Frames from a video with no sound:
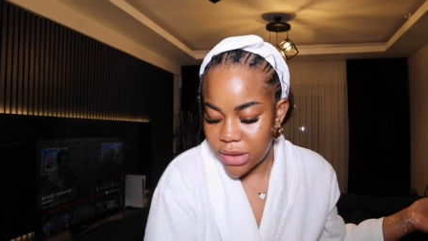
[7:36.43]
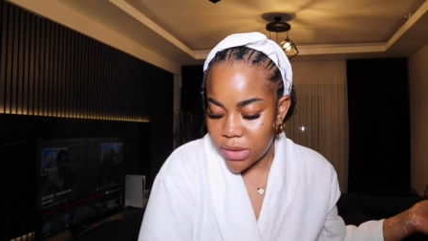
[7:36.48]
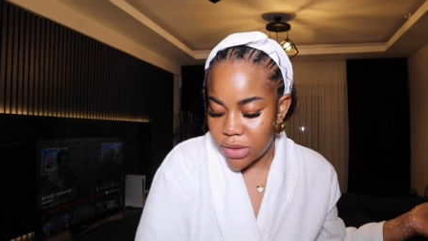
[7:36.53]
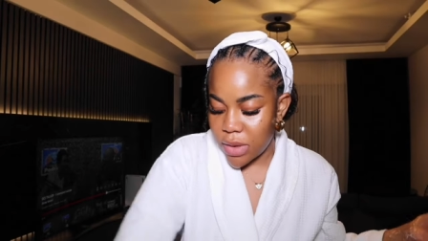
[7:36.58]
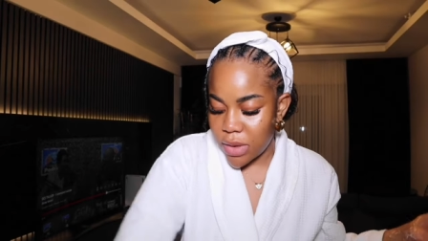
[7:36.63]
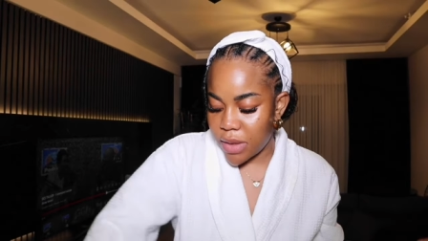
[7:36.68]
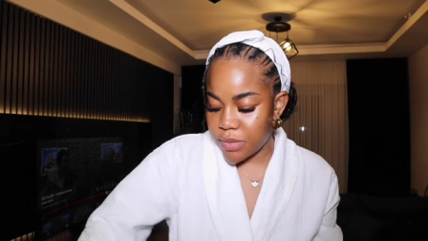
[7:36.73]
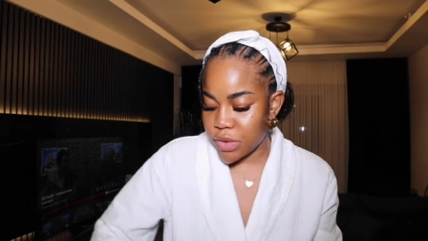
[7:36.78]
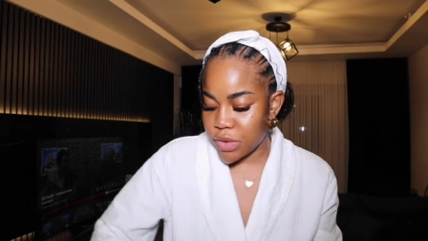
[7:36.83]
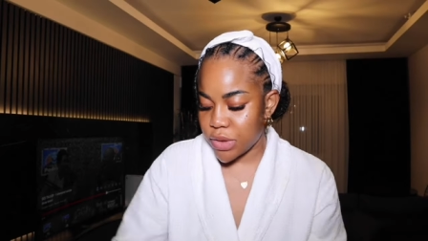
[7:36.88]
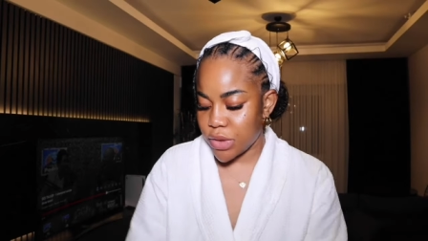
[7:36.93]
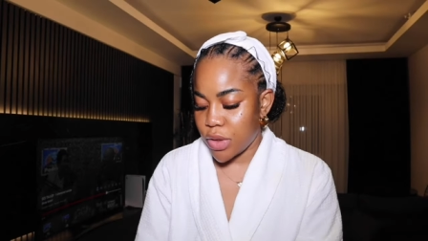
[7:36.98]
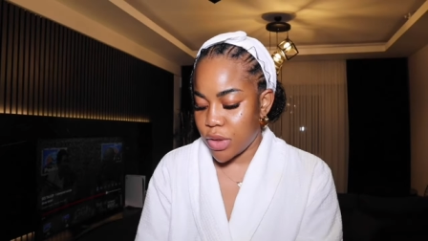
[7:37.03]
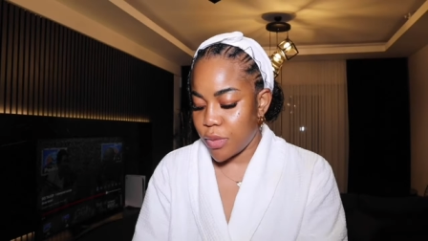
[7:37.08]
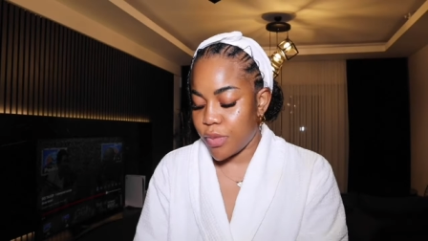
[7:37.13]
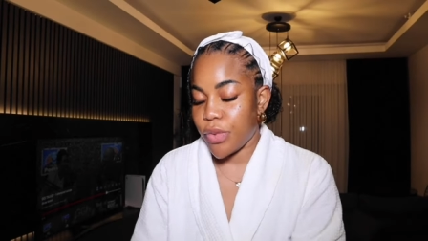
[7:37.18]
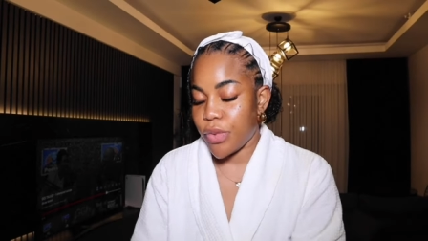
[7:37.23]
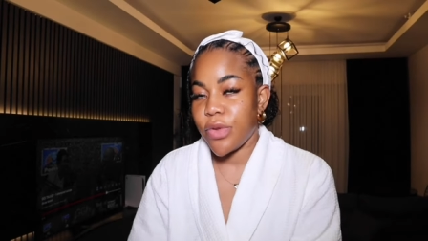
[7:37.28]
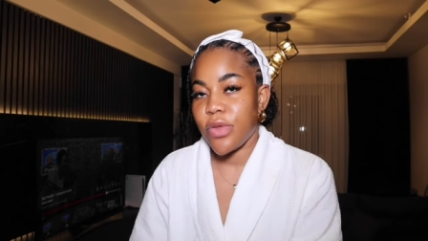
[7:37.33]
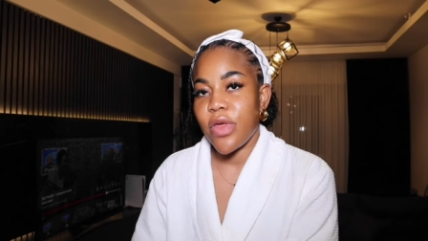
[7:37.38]
So I'm just going
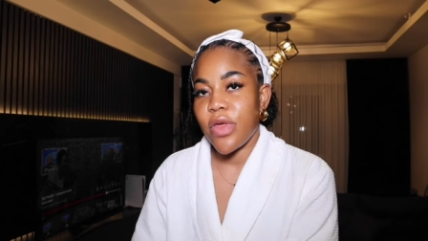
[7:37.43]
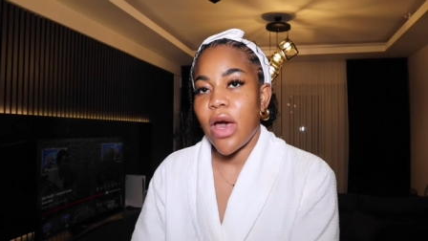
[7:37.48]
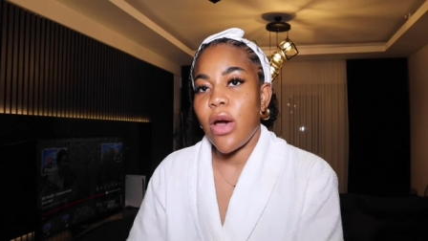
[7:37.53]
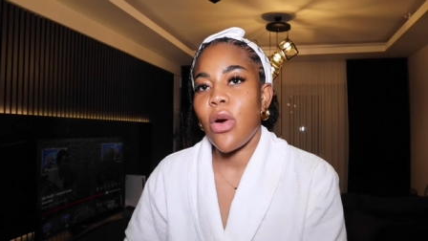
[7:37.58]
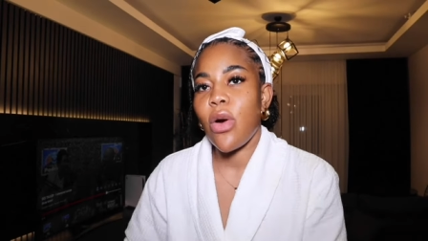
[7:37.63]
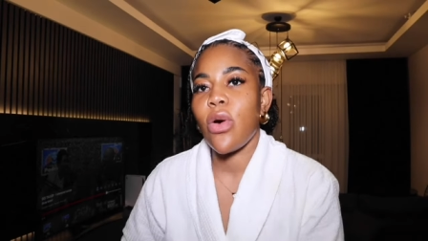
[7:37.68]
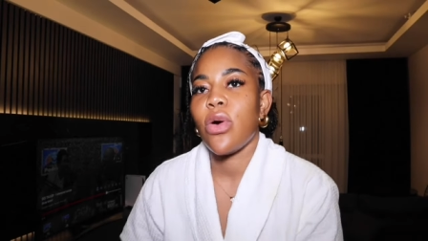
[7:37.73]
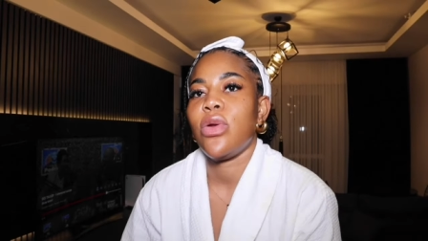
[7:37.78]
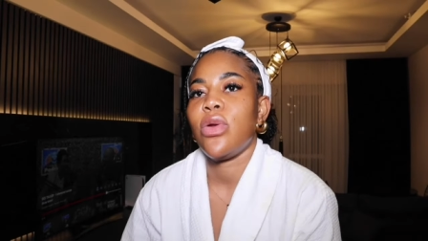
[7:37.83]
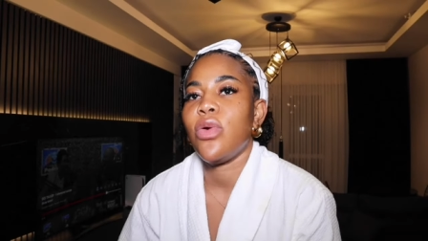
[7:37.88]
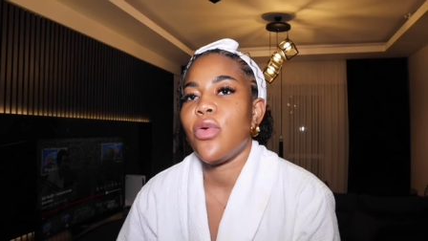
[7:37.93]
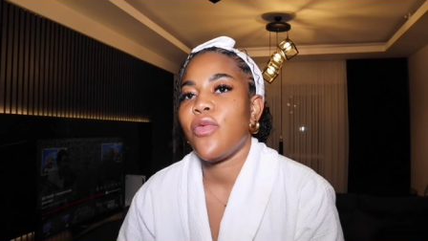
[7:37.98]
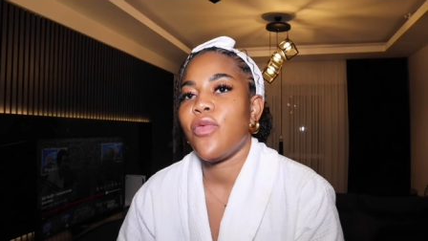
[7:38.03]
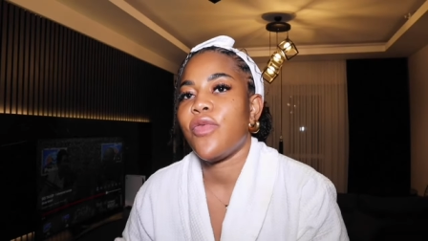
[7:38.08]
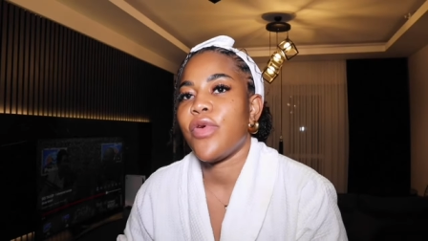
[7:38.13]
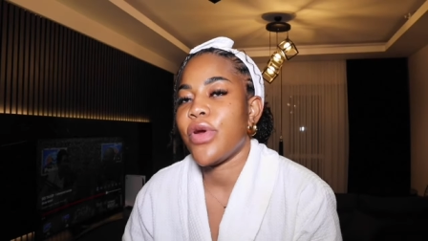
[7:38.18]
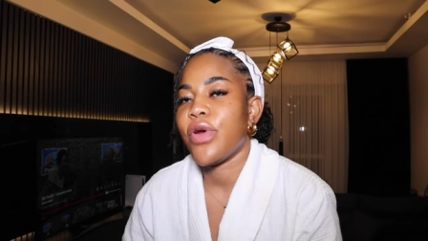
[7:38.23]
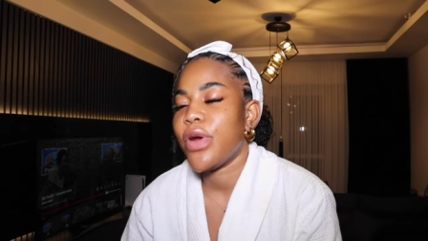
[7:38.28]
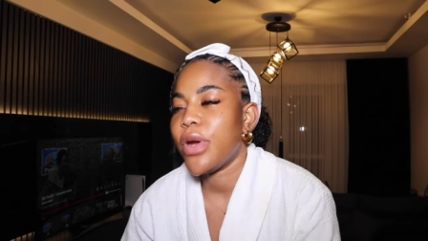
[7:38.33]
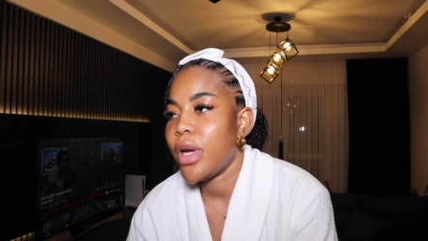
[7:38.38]
to put that all
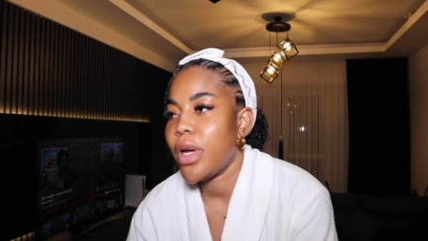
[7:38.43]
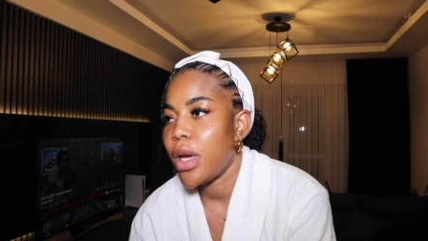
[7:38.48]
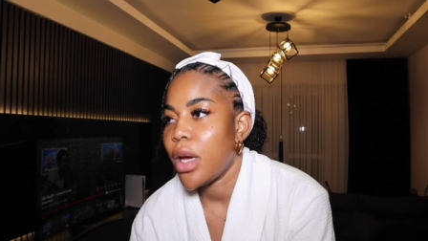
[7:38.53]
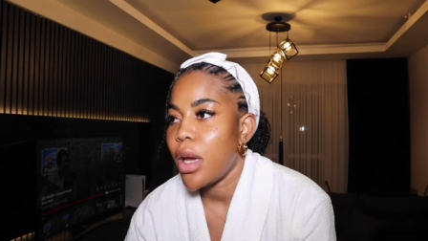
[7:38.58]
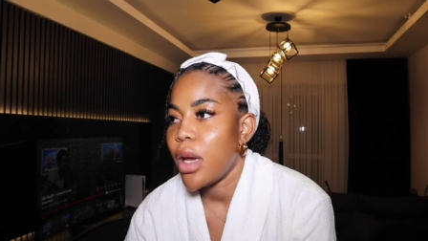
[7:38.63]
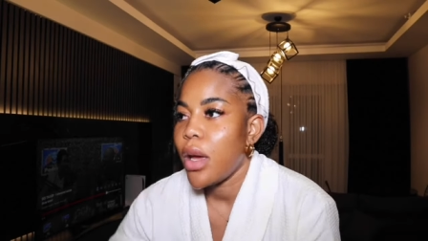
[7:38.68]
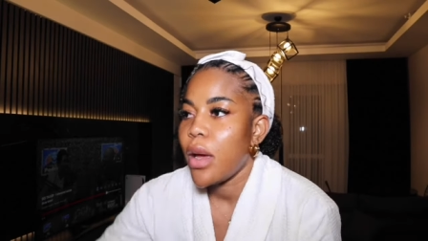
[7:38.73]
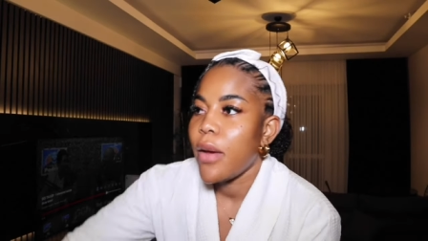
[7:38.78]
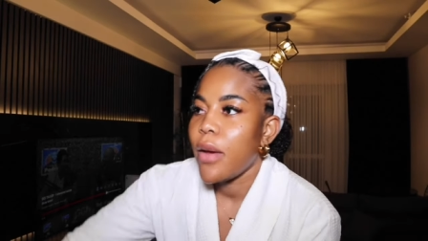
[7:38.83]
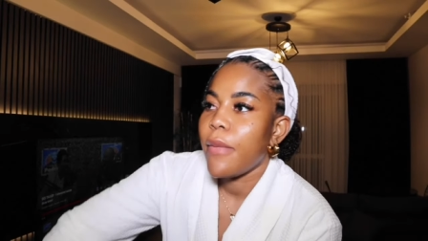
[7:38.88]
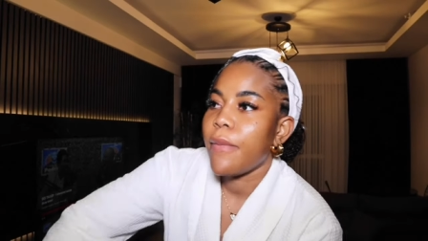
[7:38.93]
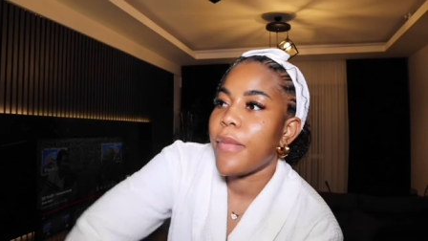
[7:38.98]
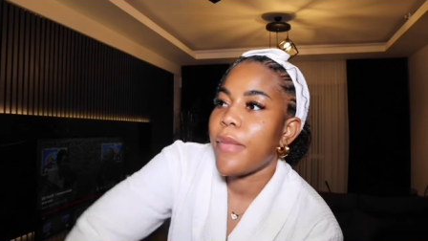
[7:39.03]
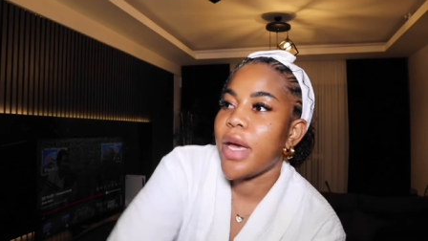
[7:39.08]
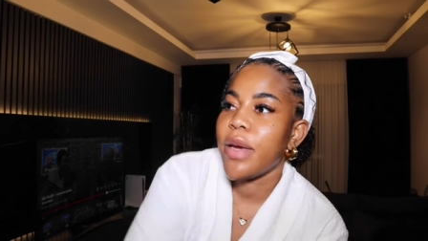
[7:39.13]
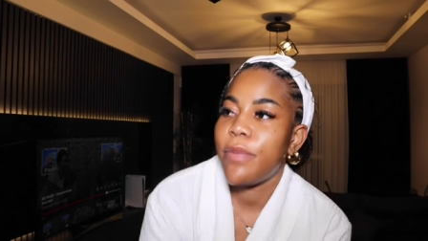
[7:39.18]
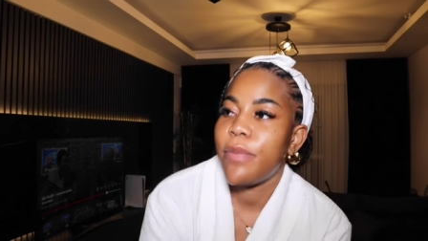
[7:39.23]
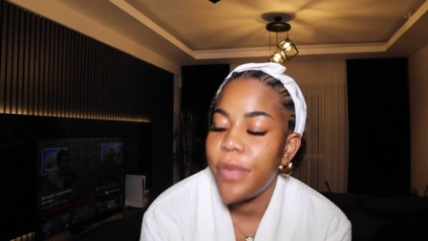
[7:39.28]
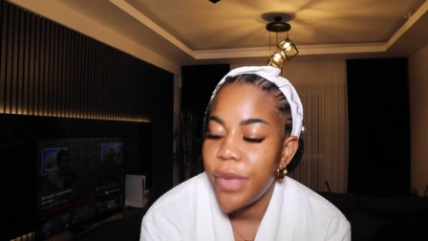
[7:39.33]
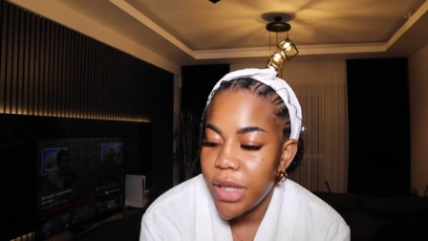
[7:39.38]
over
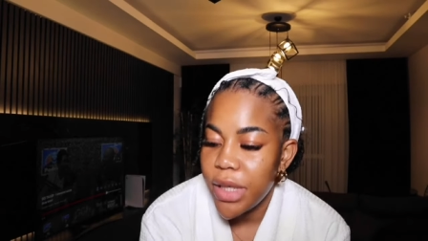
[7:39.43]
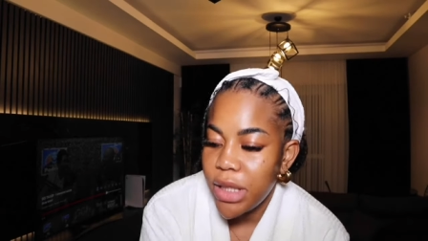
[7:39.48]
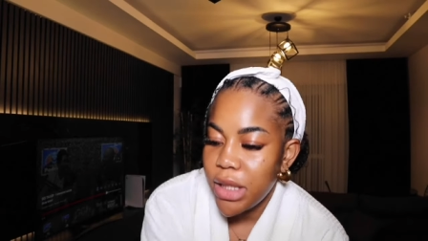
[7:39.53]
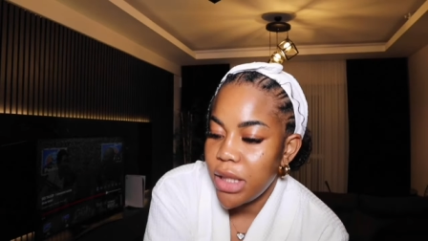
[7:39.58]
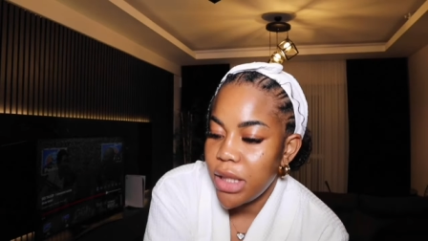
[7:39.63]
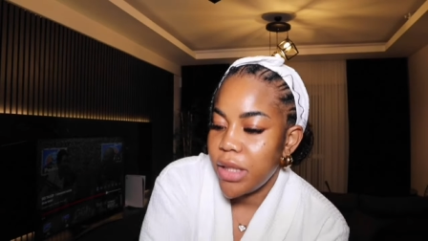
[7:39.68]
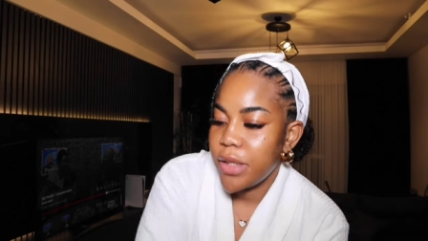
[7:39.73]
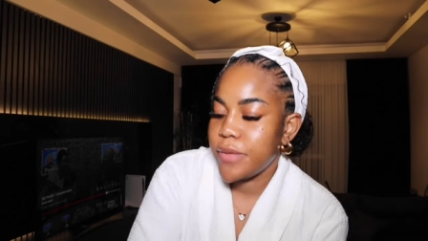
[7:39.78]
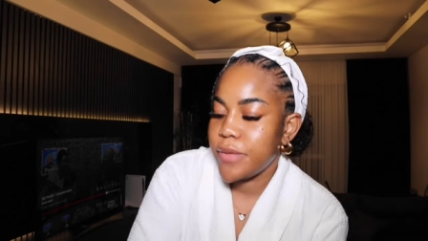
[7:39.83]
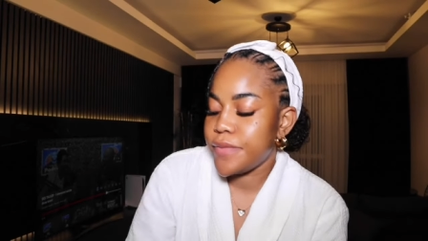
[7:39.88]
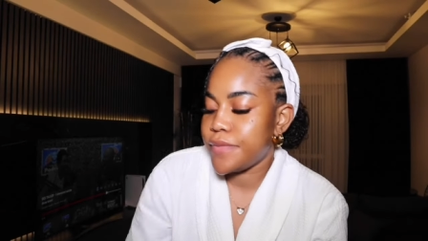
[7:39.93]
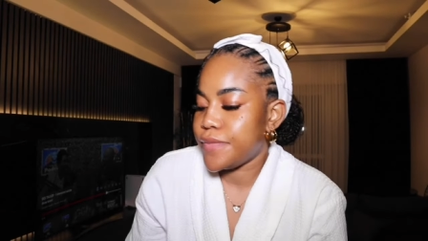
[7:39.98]
my body.